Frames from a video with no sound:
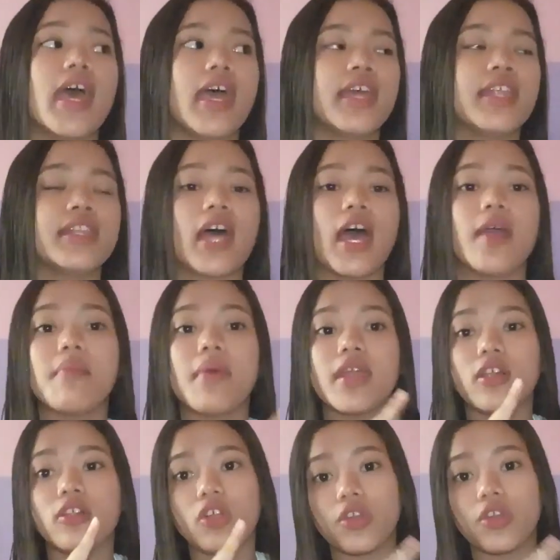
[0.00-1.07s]
and I
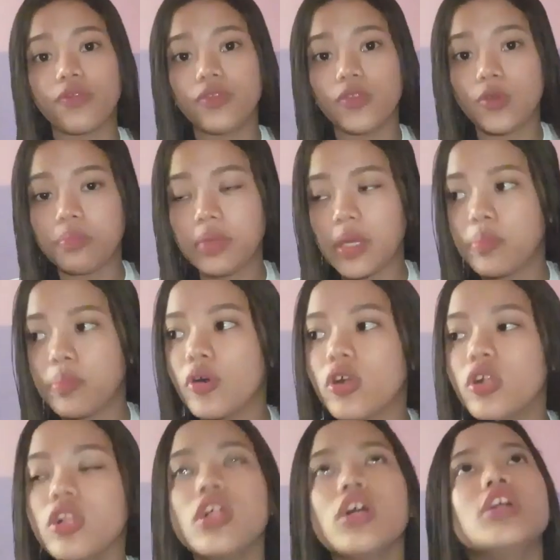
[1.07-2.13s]
met a lot of new
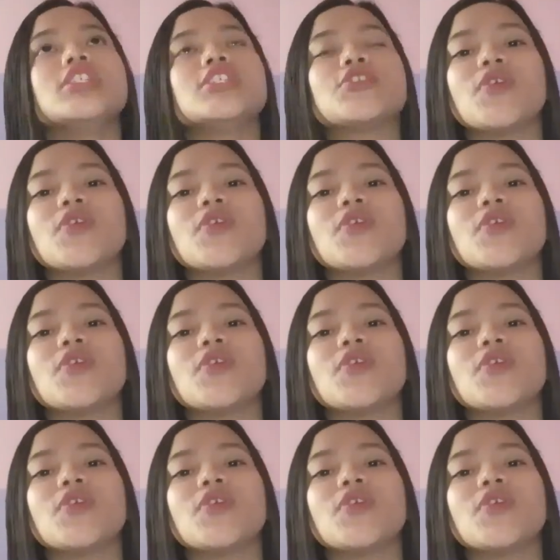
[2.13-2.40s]
people.